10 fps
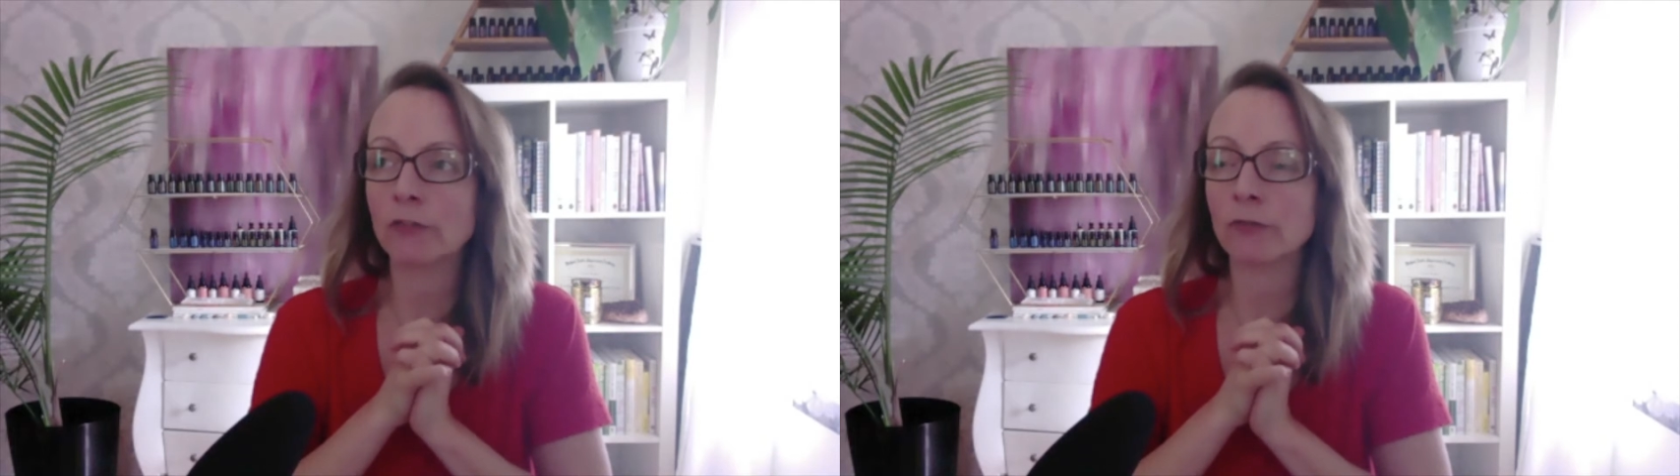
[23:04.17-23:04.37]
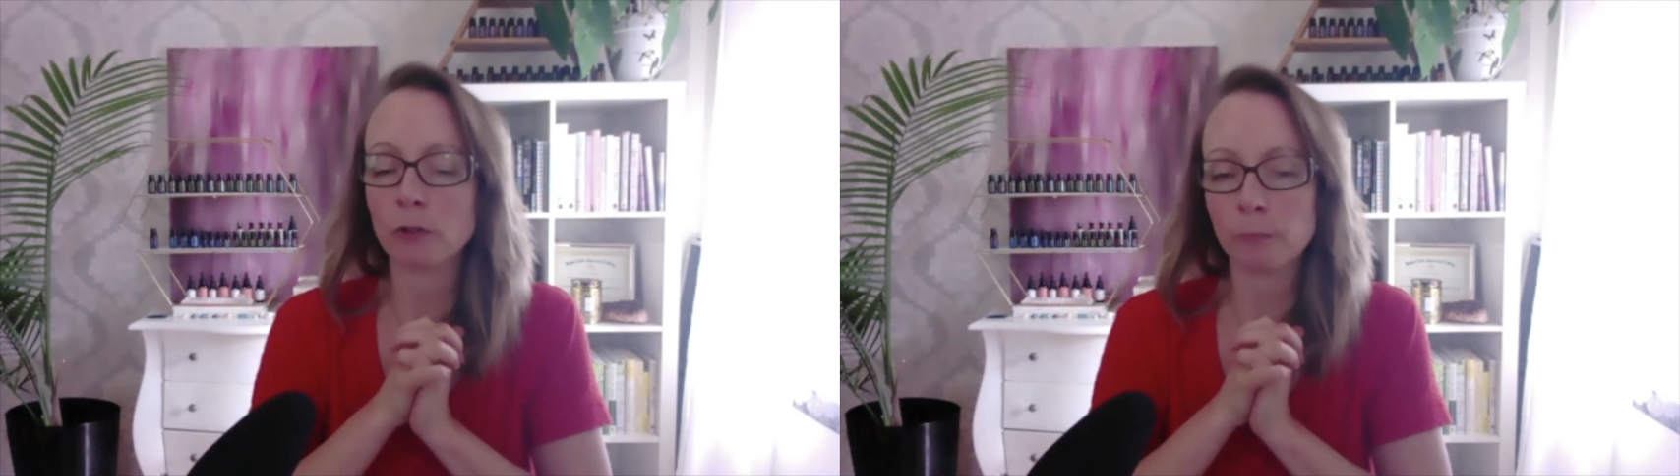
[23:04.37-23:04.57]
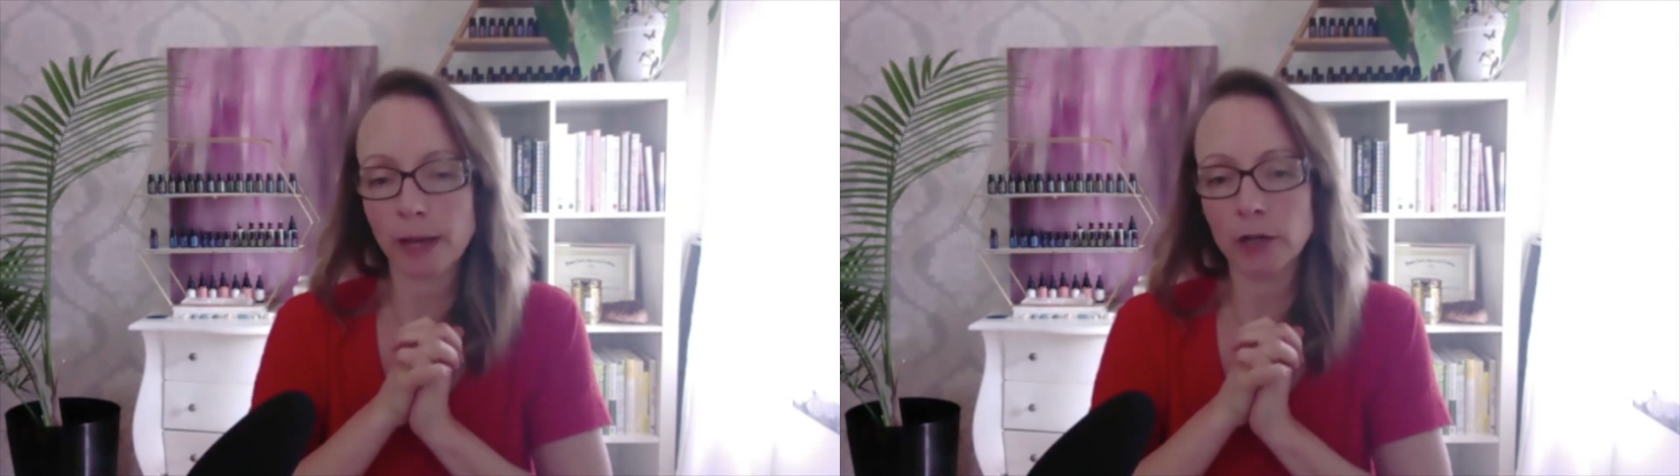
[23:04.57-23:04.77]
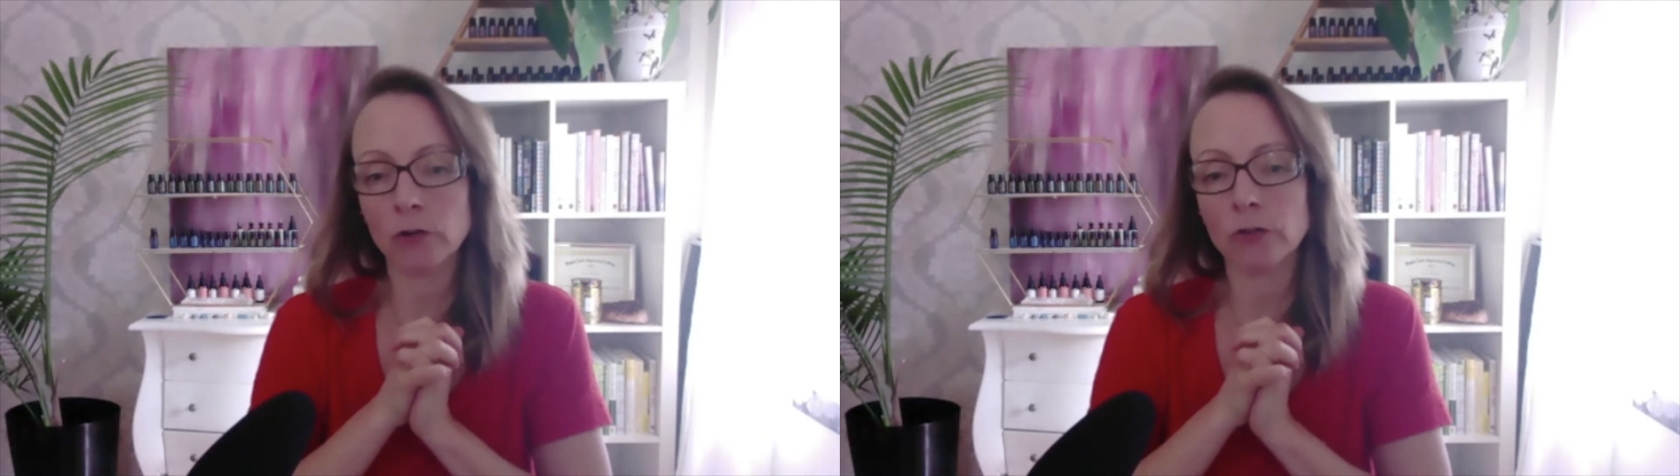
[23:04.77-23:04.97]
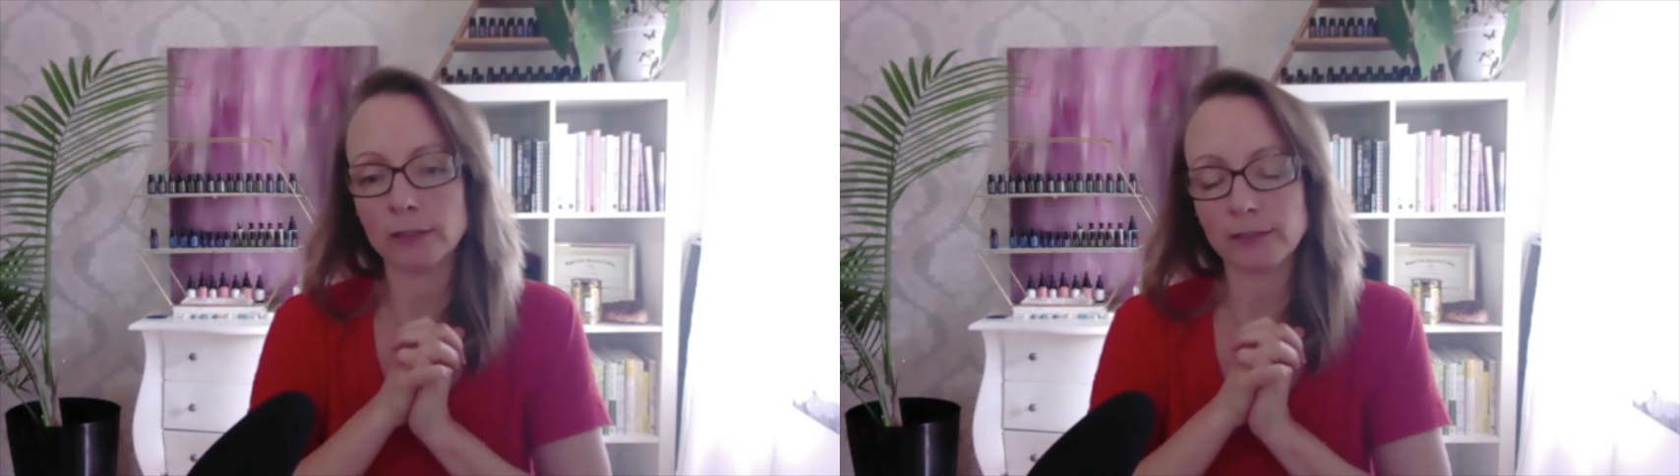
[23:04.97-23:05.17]
for the better
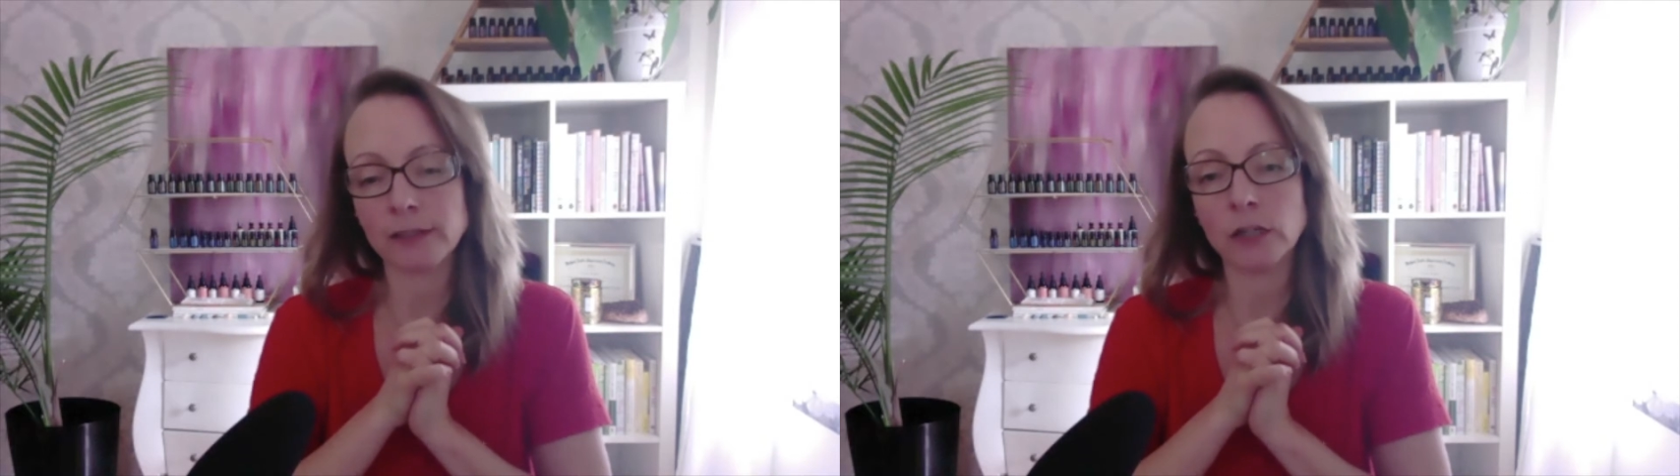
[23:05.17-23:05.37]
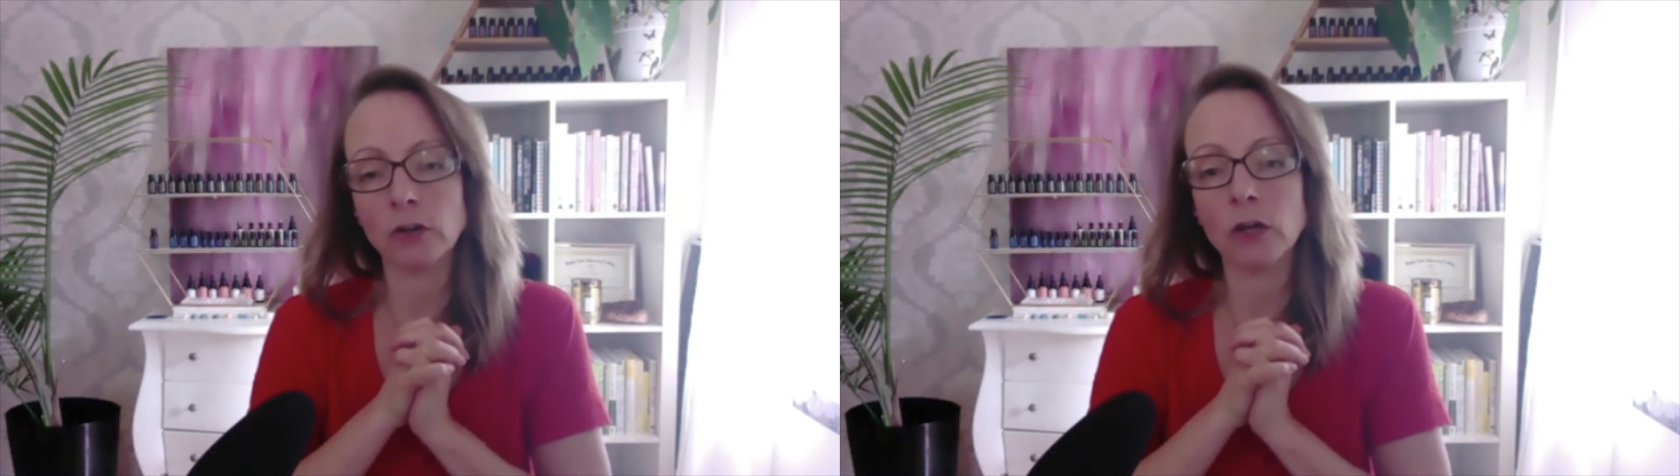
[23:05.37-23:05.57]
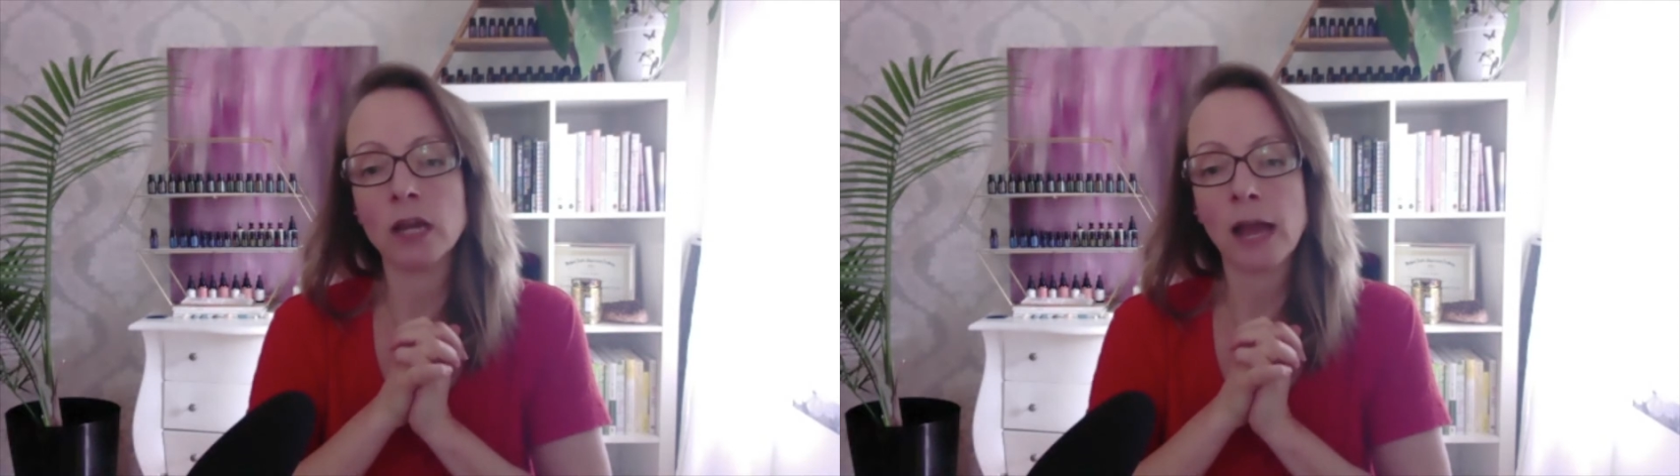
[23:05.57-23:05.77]
this year,